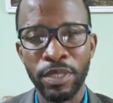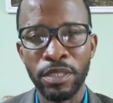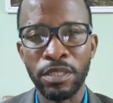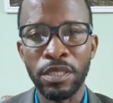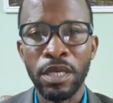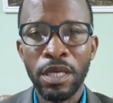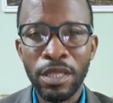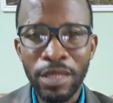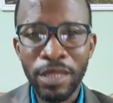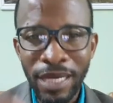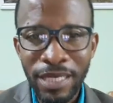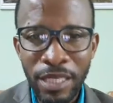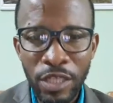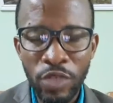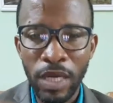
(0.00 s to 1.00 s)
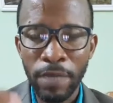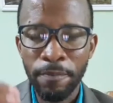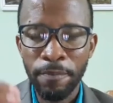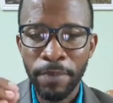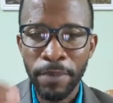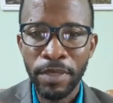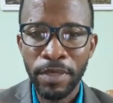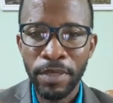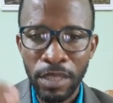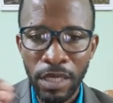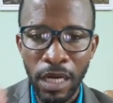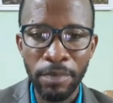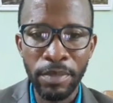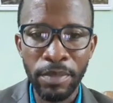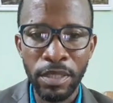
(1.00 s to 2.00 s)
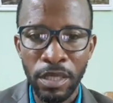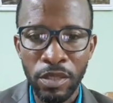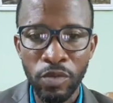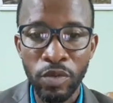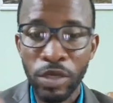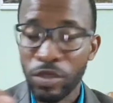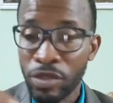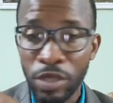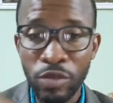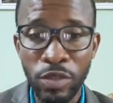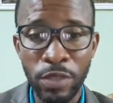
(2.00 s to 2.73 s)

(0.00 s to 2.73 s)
That is why people in the Caribbean and the world do not respect this